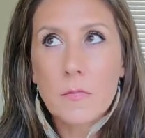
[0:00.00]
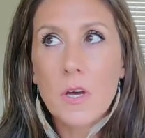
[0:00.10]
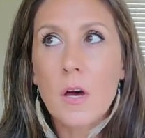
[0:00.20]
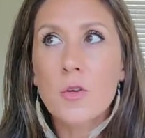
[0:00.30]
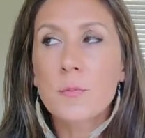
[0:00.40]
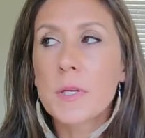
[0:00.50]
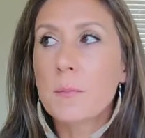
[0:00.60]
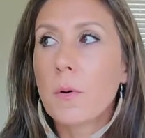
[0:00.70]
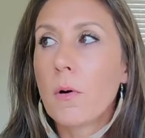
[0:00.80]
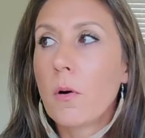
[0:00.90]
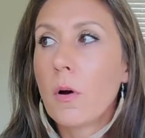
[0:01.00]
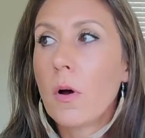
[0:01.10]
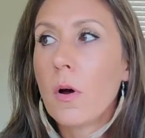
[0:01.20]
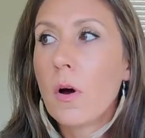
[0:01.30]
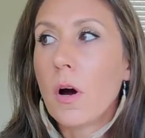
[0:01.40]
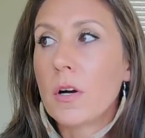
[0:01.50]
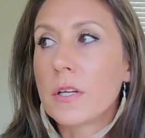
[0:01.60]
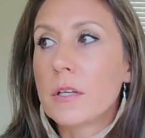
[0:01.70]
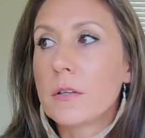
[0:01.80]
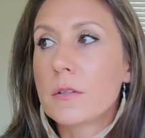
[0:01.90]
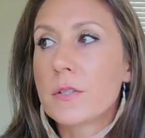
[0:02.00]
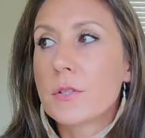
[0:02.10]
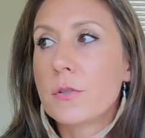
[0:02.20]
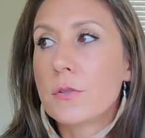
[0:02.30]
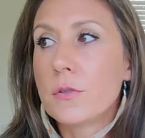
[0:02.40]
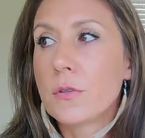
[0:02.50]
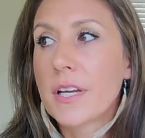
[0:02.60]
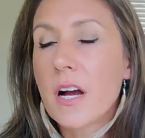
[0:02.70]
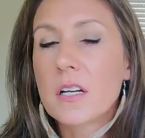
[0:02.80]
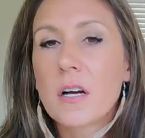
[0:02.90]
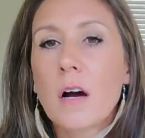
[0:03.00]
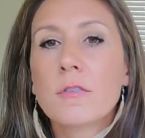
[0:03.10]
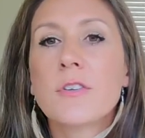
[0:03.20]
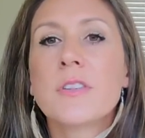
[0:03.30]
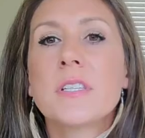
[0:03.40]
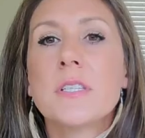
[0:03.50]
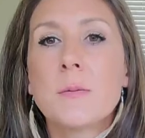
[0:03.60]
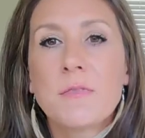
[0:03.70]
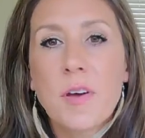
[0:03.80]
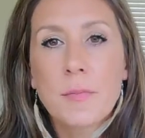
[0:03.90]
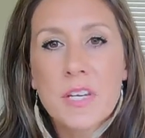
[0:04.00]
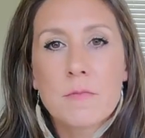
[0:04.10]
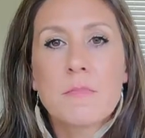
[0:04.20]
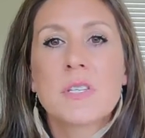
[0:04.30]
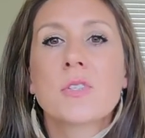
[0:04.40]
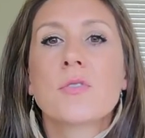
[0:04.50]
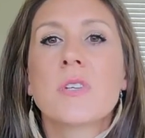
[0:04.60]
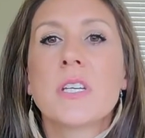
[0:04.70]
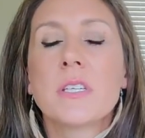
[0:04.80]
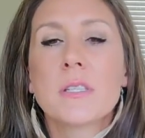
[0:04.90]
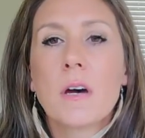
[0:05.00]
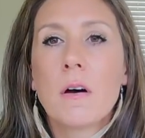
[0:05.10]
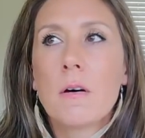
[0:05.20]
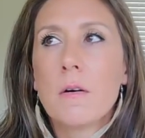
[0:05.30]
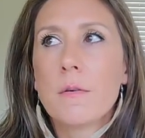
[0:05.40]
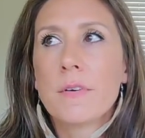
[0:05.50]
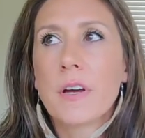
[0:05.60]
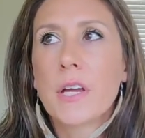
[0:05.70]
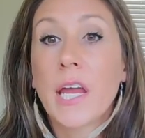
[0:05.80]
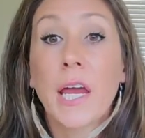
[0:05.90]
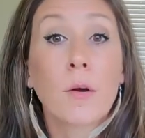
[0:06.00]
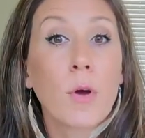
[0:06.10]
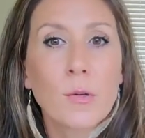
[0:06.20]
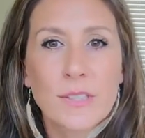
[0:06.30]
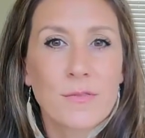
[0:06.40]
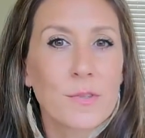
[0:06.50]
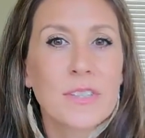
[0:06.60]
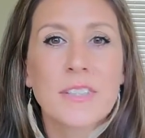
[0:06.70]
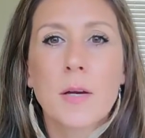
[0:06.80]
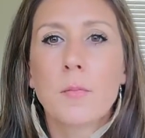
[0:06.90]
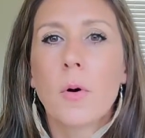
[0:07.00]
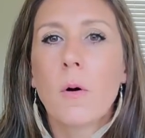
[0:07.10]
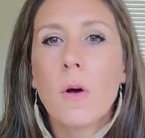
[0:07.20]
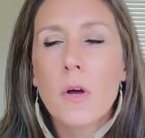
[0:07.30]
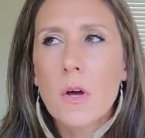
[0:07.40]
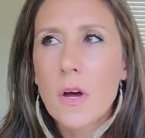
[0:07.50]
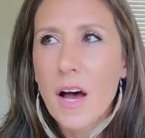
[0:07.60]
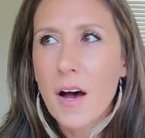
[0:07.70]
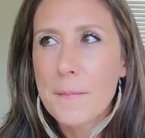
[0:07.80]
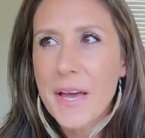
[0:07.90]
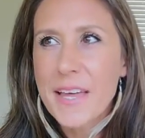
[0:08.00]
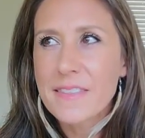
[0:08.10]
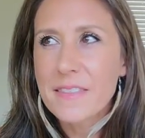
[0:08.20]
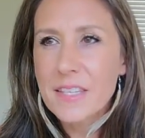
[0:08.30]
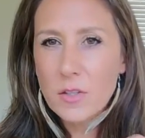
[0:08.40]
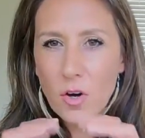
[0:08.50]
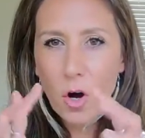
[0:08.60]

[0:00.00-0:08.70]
Other people are here to like uncover the deep feminine mysteries of Eros, for example. And these are